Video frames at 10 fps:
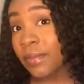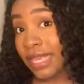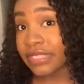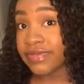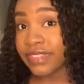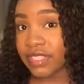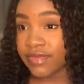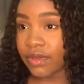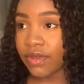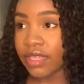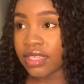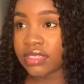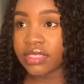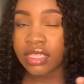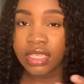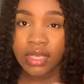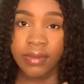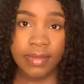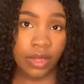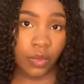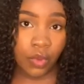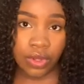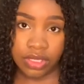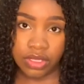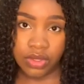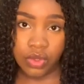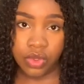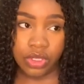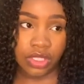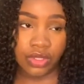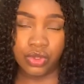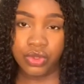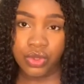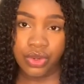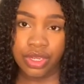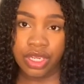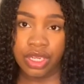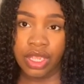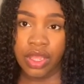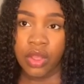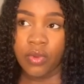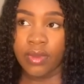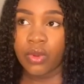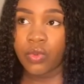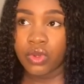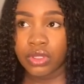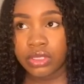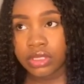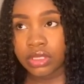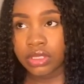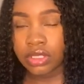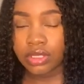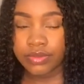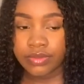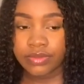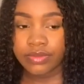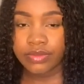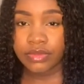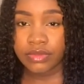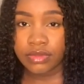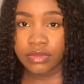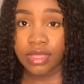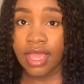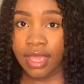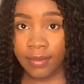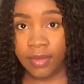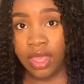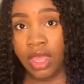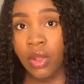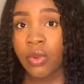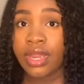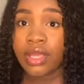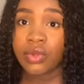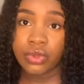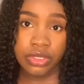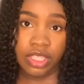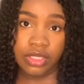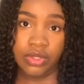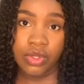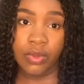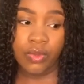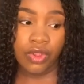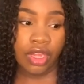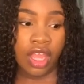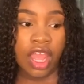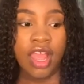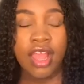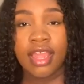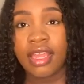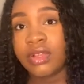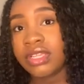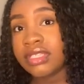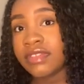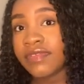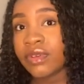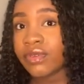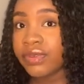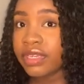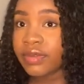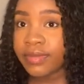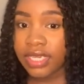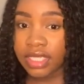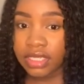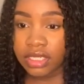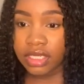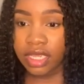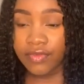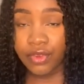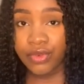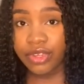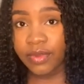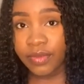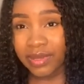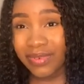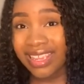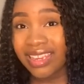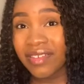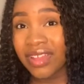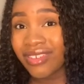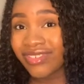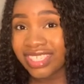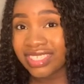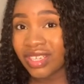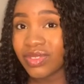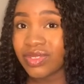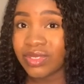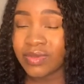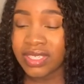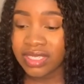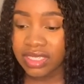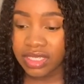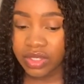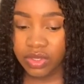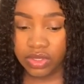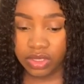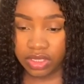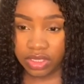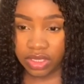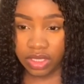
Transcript: part of this vlog is my worst ghosting story, my worst time when I ghosted someone. And I honestly felt really bad. I felt really bad, but I never reached out to the person because